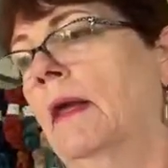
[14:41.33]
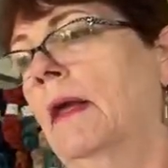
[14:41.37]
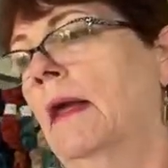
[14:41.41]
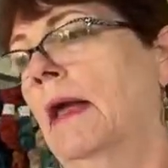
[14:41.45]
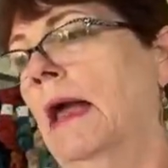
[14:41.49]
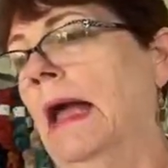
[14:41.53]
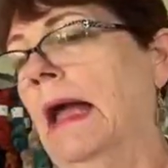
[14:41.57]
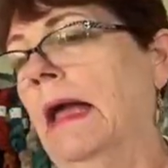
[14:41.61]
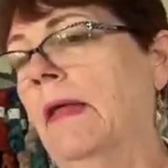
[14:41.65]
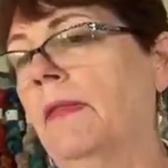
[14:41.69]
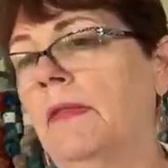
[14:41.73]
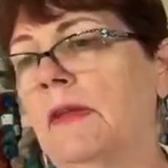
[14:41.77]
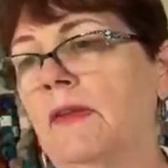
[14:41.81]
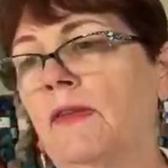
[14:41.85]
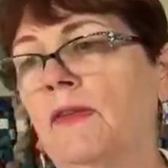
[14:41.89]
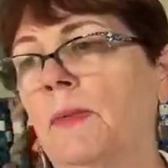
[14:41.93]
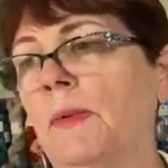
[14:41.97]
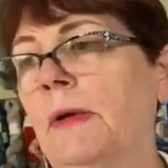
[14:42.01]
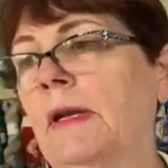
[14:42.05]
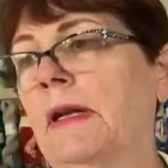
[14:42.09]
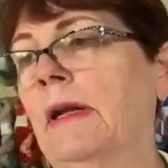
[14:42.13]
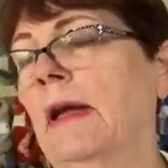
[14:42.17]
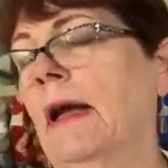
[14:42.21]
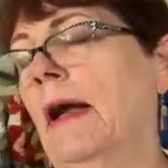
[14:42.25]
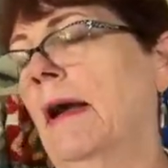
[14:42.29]
And this
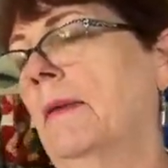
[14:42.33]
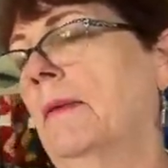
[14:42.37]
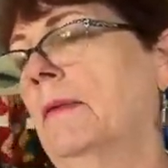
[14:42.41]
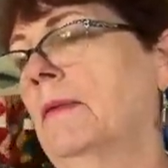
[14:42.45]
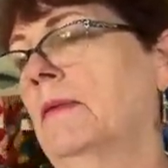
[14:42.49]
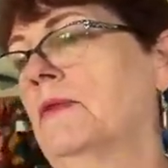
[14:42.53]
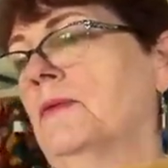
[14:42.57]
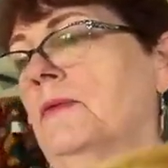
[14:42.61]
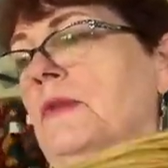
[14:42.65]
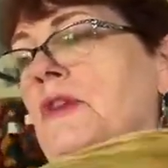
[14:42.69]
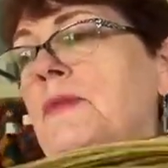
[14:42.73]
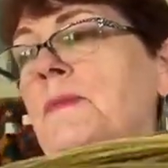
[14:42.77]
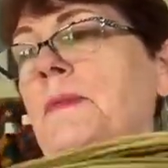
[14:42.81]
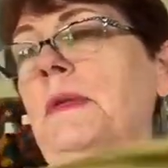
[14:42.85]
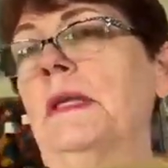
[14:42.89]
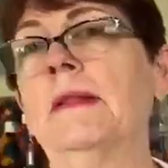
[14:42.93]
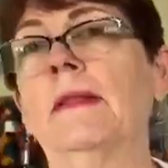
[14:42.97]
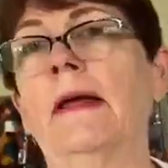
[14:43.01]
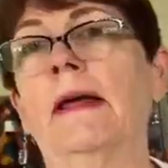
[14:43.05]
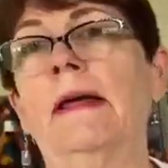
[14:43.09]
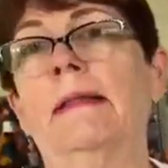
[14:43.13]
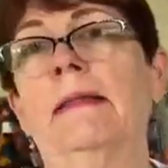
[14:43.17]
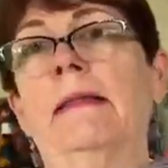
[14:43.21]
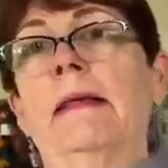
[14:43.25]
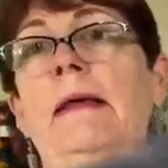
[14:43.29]
one, I would just be
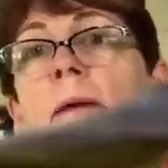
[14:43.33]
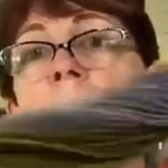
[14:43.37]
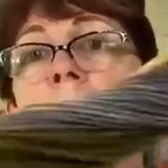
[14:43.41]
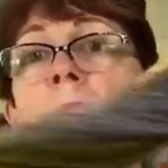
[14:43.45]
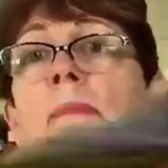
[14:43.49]
like